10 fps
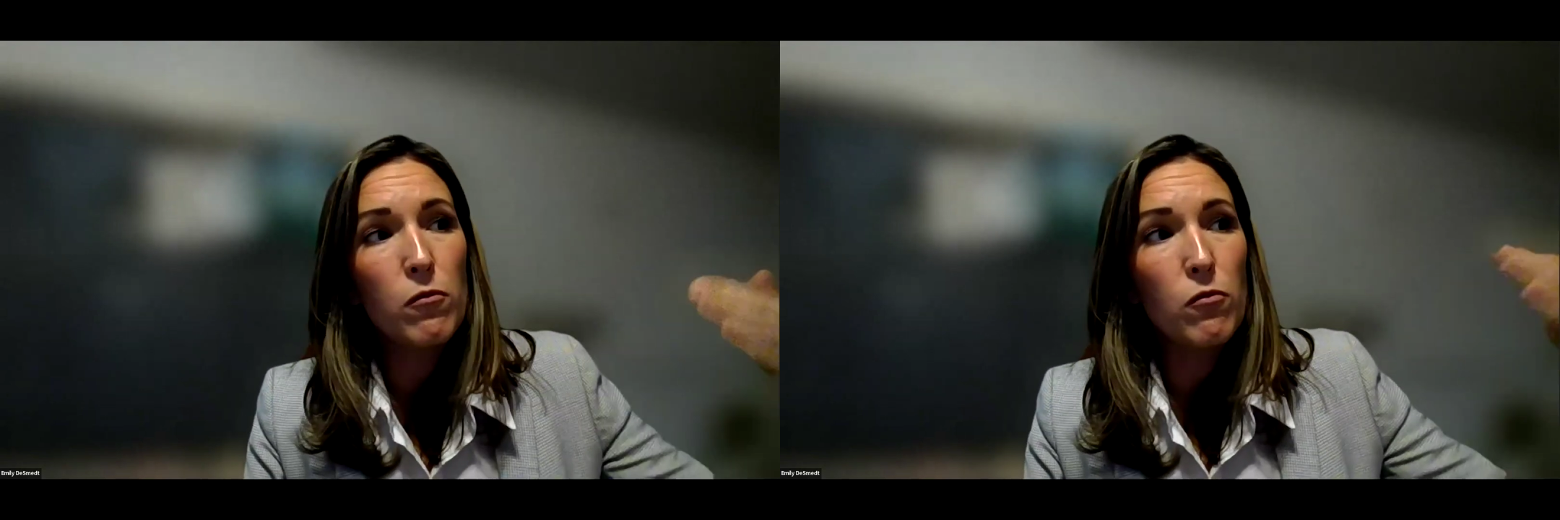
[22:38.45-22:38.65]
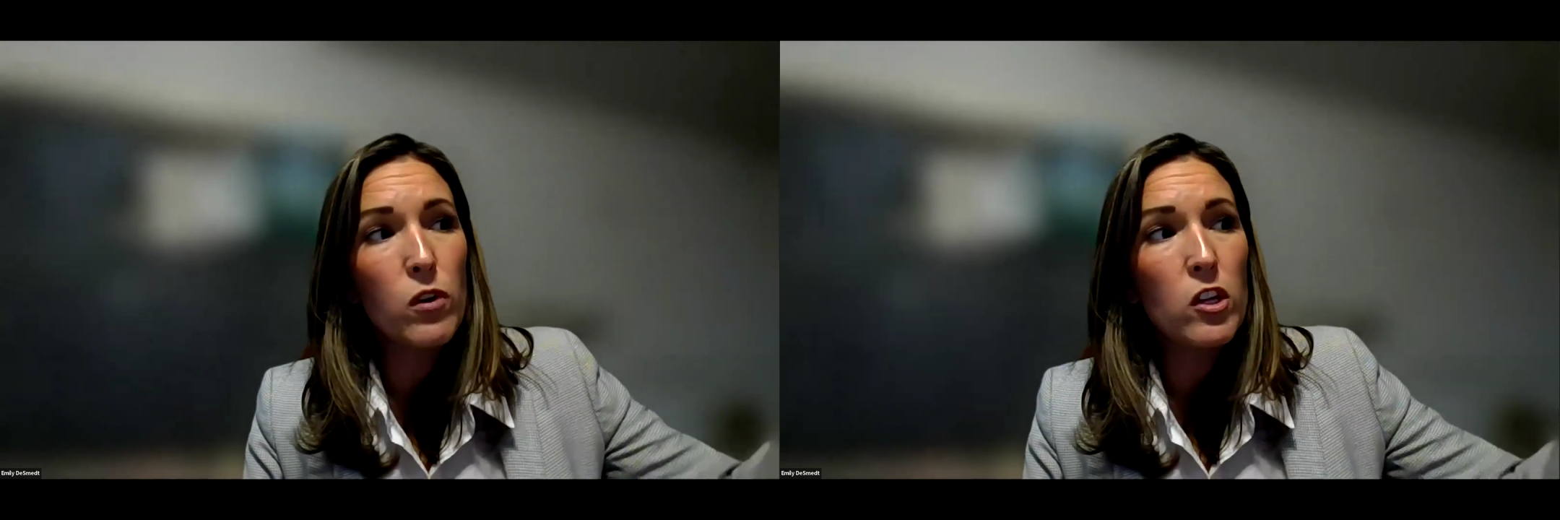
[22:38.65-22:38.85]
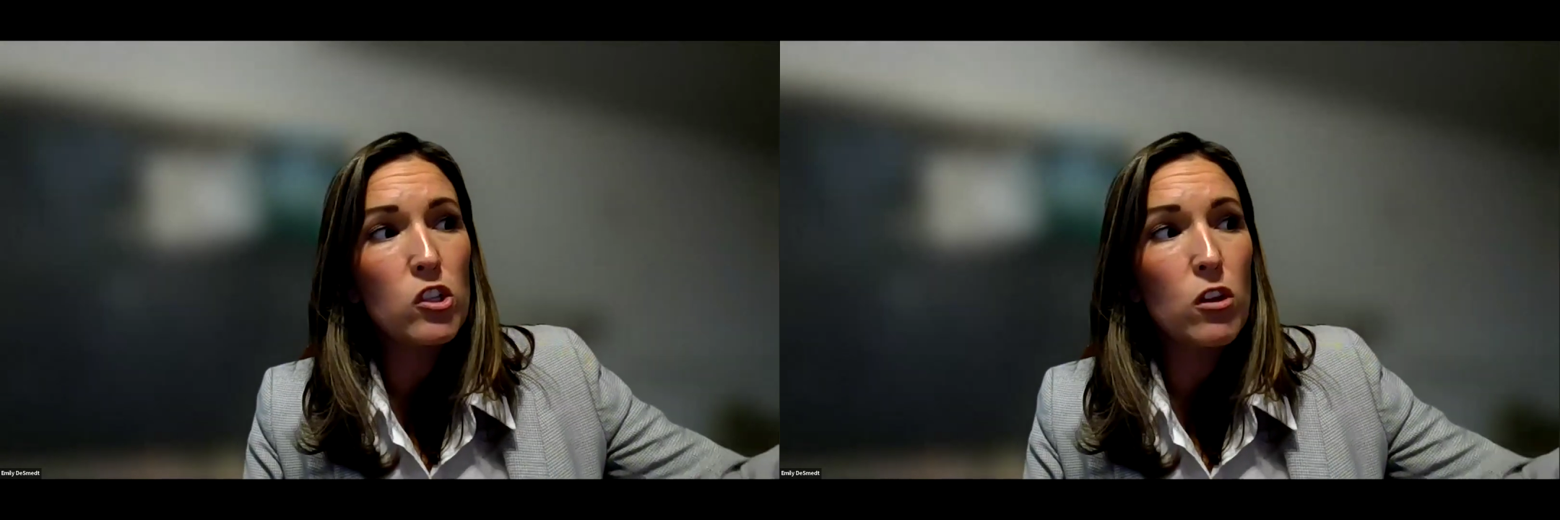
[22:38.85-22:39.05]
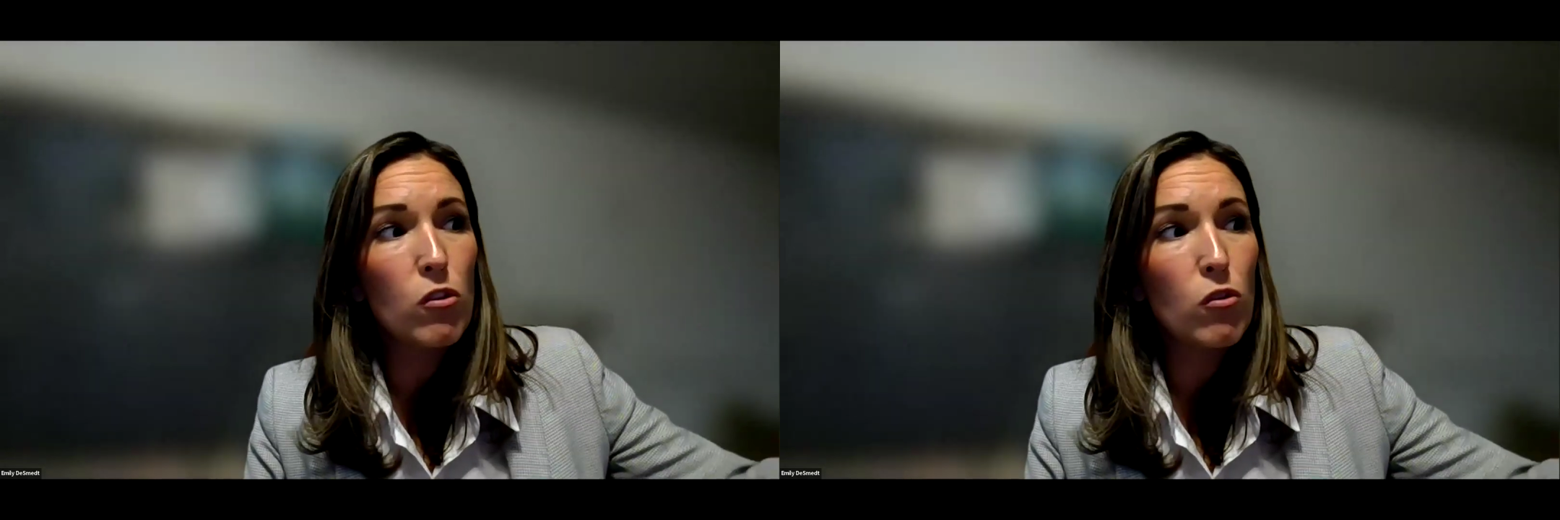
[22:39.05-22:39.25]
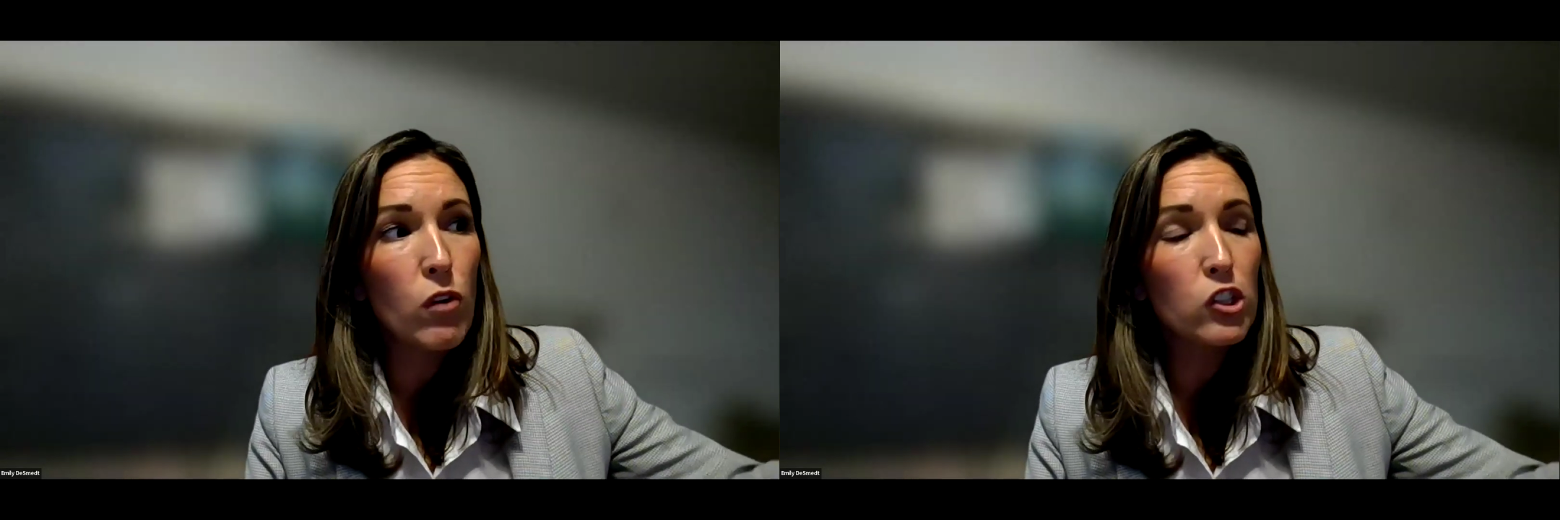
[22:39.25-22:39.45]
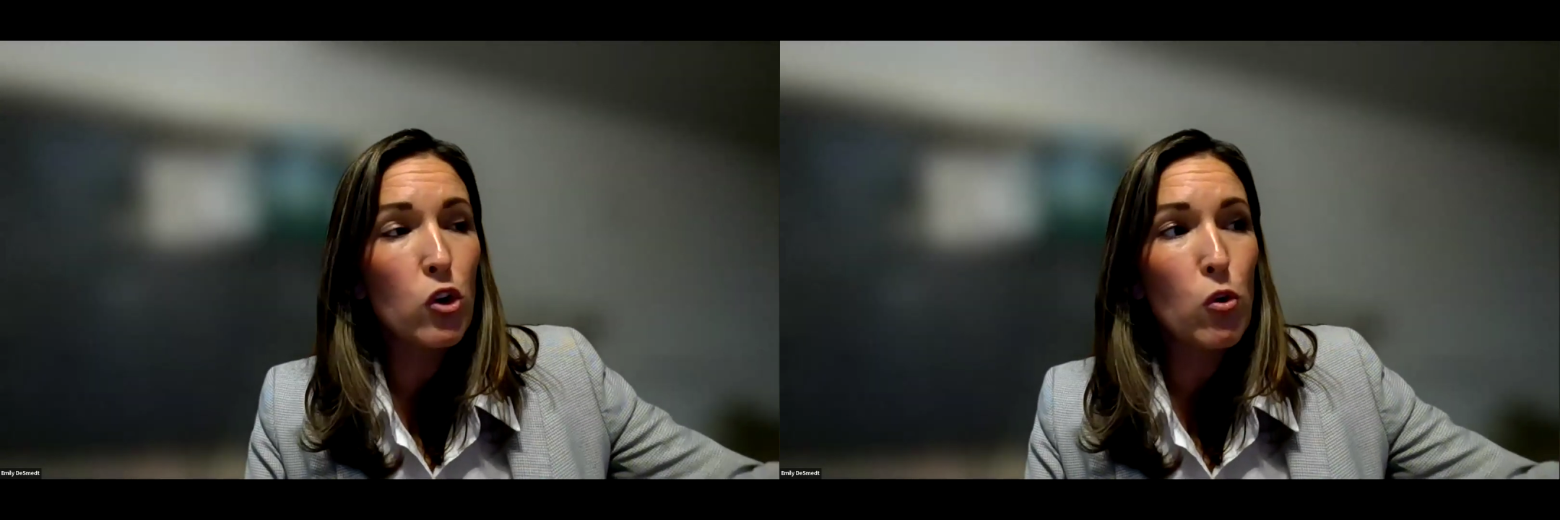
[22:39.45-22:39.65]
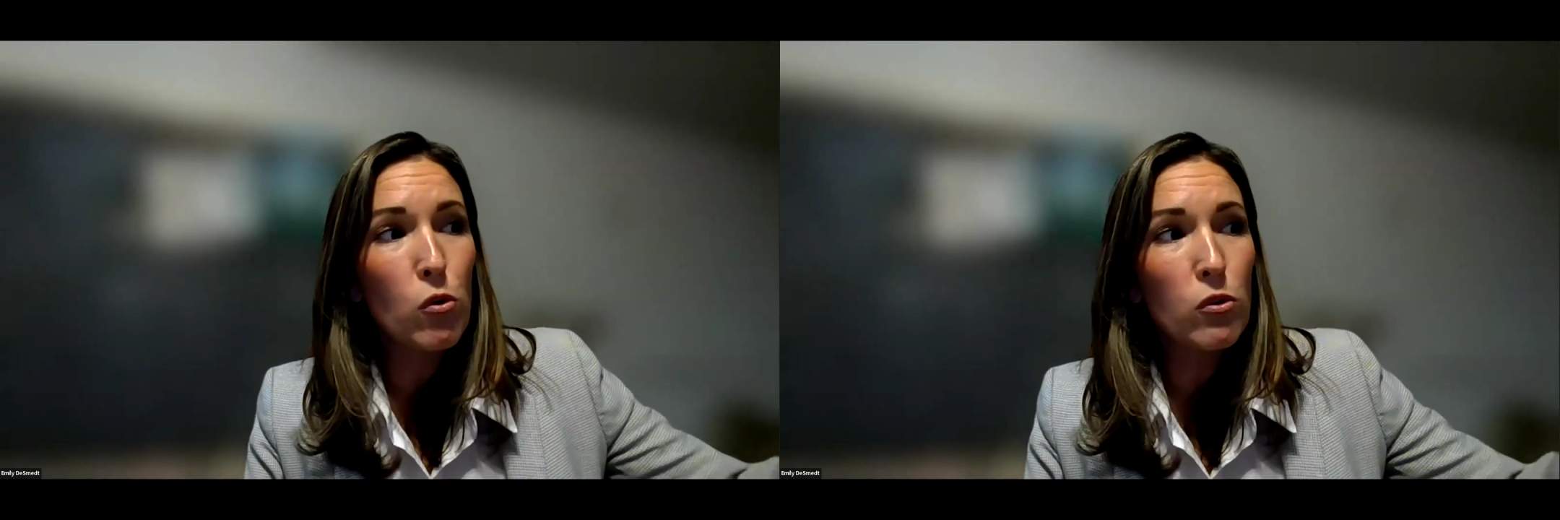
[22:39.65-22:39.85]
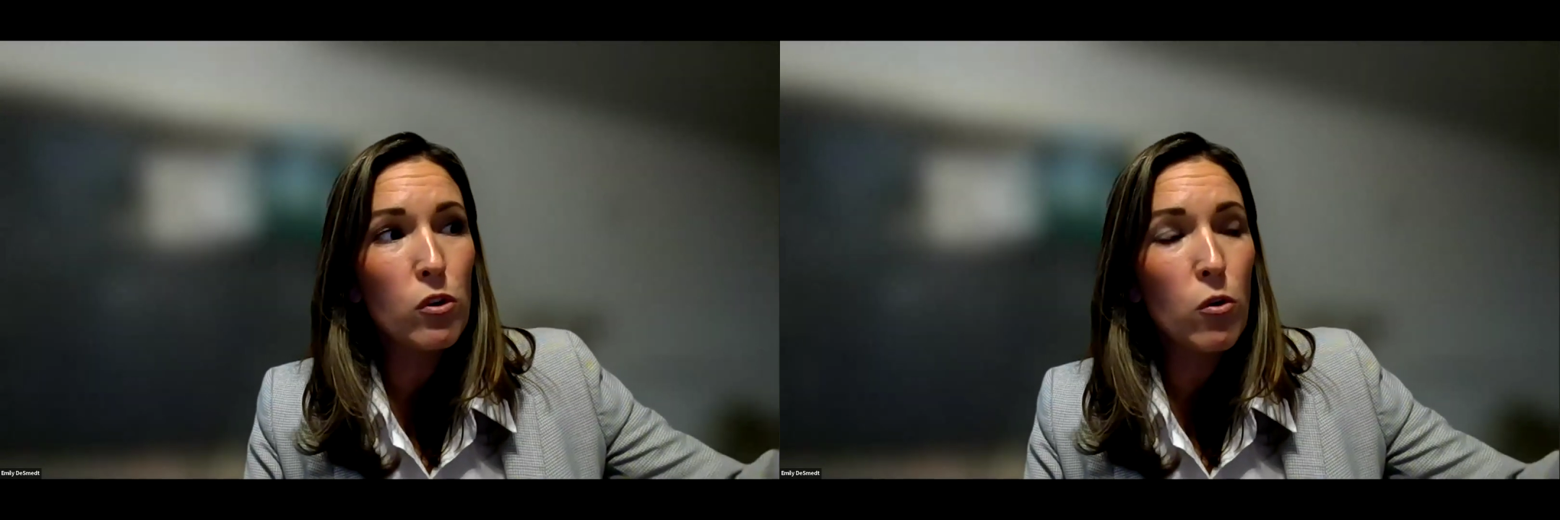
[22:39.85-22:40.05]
reach the threshold